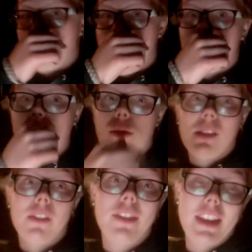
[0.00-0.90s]
drive it
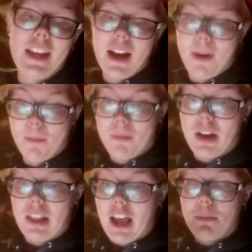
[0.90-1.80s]
to the
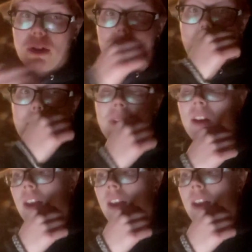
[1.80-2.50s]
alignment shop,